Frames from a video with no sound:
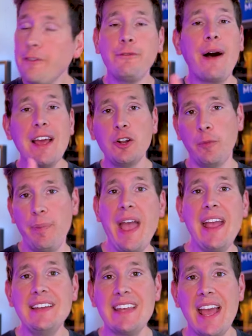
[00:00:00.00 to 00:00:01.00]
final
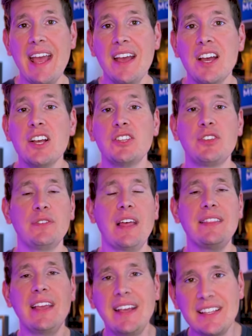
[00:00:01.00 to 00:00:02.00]
payday so
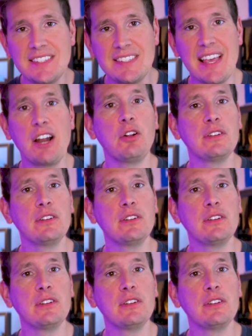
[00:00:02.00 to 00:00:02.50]
that they can settle